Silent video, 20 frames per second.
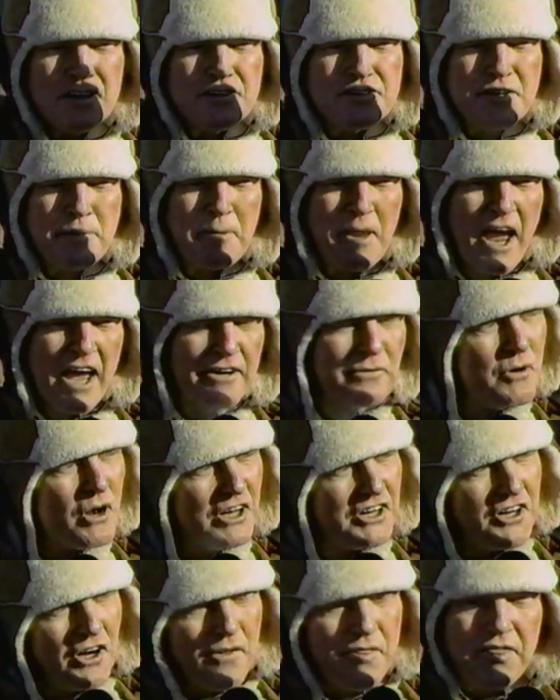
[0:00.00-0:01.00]
Jimmy, I
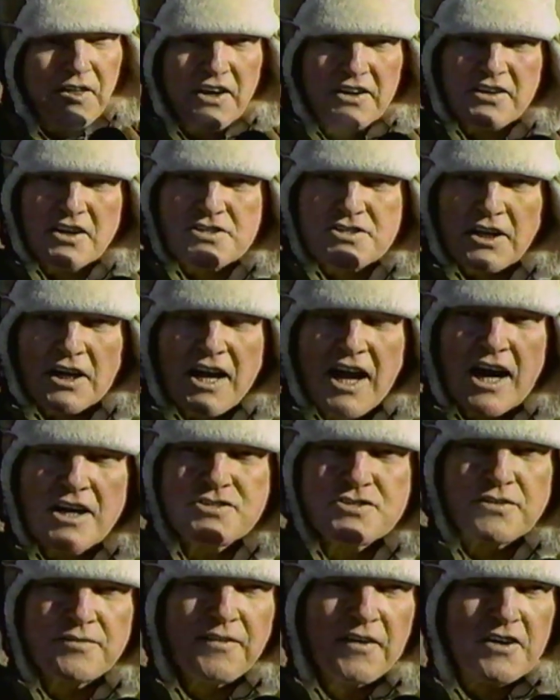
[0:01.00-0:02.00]
really don't think there's a
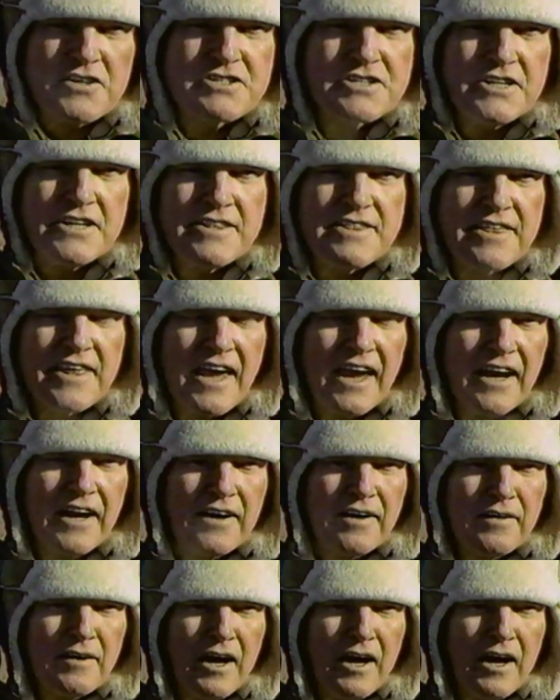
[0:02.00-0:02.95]
controversy there